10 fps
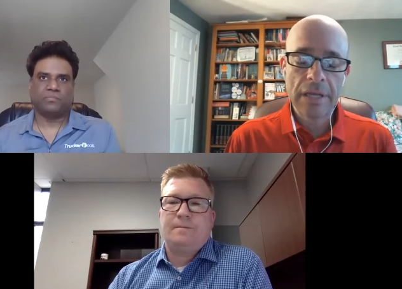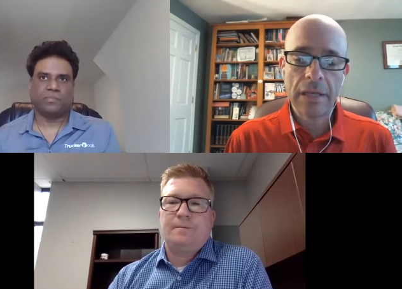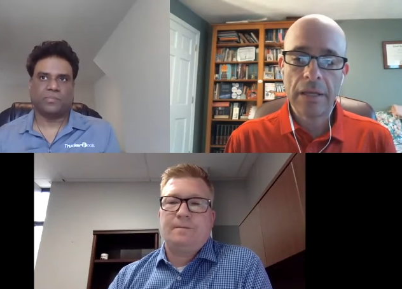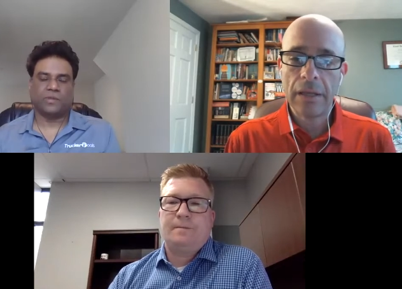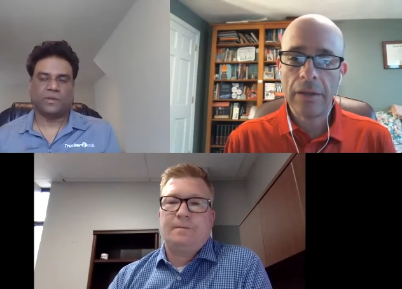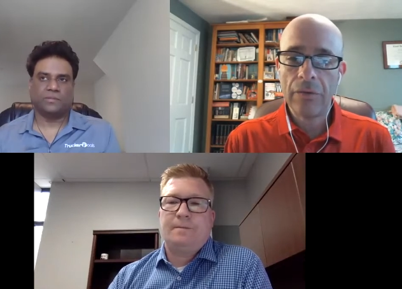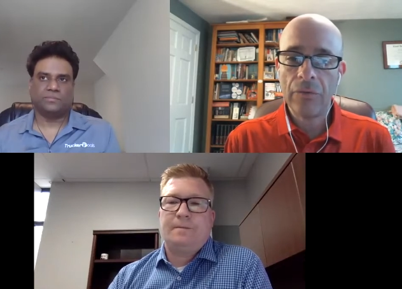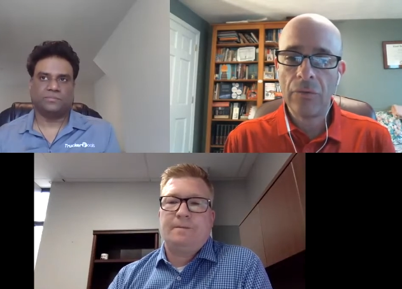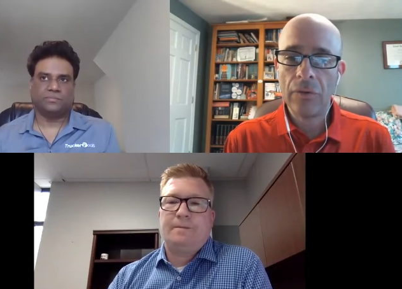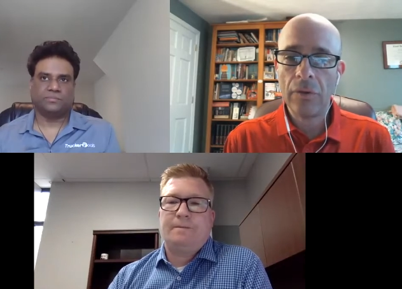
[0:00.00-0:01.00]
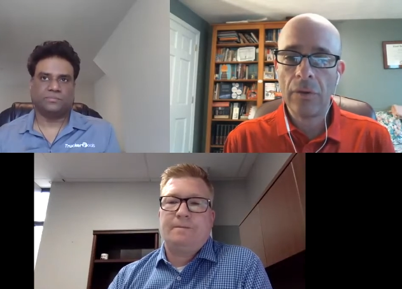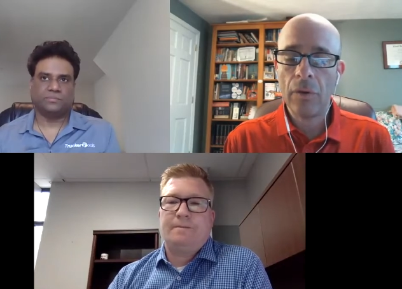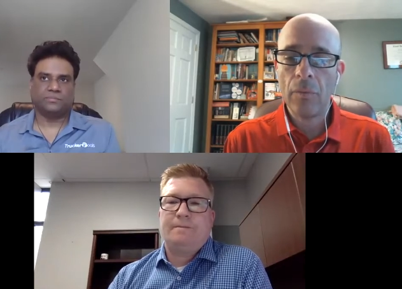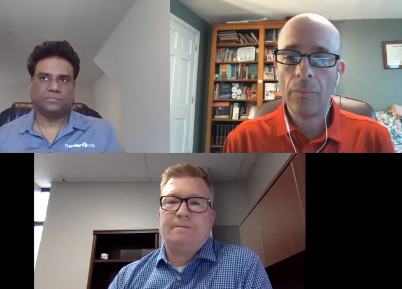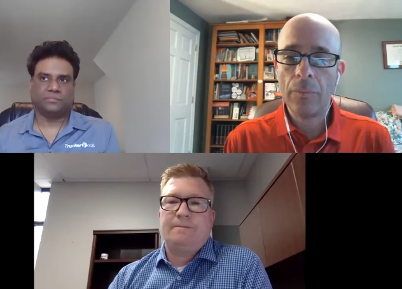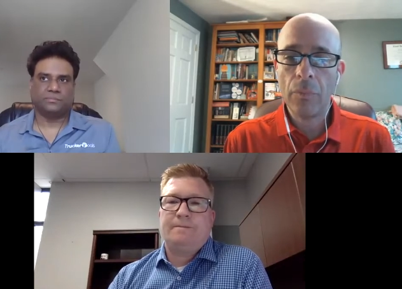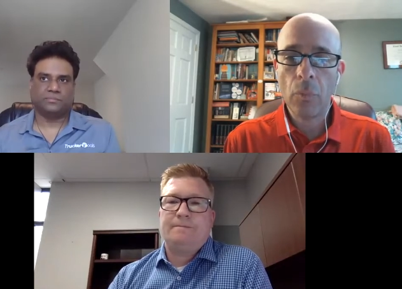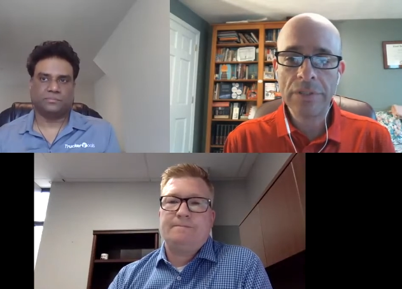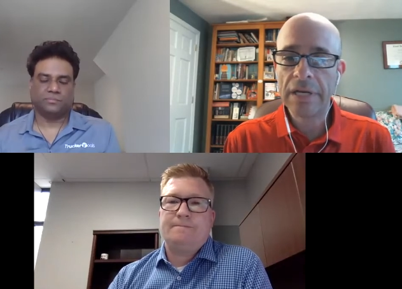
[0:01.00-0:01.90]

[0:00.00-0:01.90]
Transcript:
Speaker 1: say is, you know, what